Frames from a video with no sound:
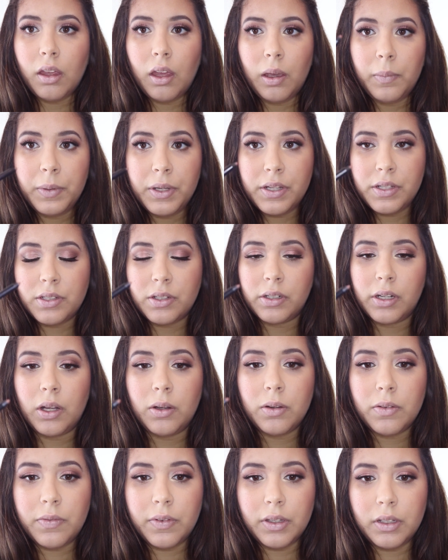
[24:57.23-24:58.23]
I'm going to start
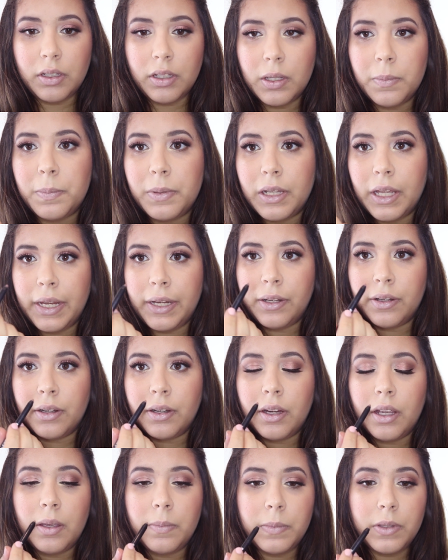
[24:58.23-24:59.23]
out with a lip
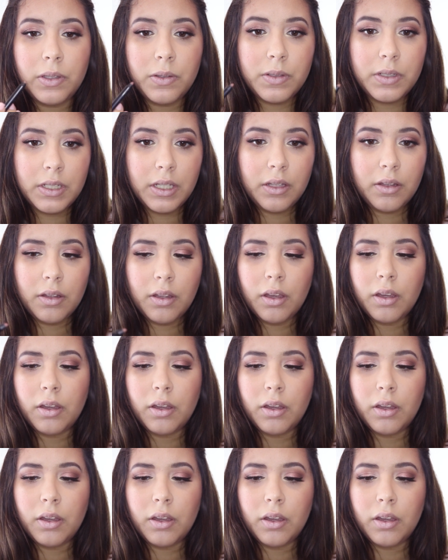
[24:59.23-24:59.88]
liner. I'm using